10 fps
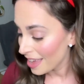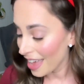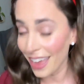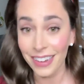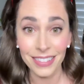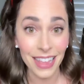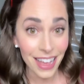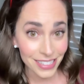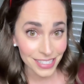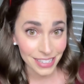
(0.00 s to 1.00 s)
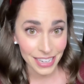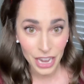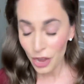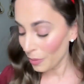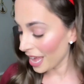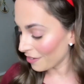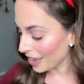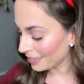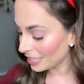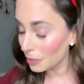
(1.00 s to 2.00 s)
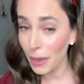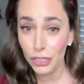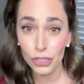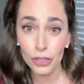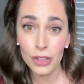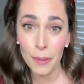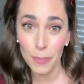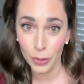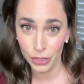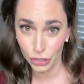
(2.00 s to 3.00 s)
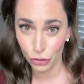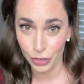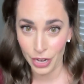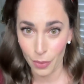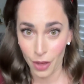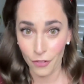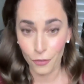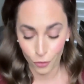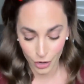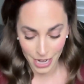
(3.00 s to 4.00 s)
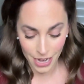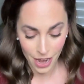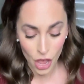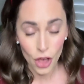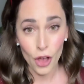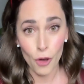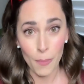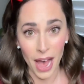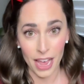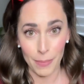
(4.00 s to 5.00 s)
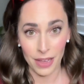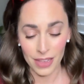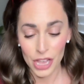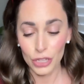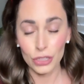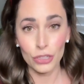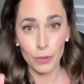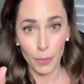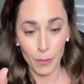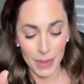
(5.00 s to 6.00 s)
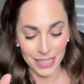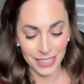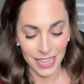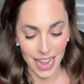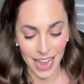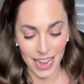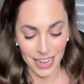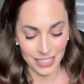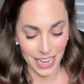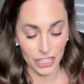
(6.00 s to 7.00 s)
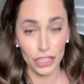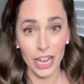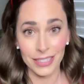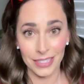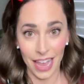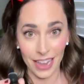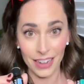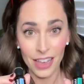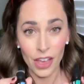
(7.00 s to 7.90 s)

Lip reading: And lastly, we have a special bonus trio of free Copaiba, SuperMint, and DigestZen.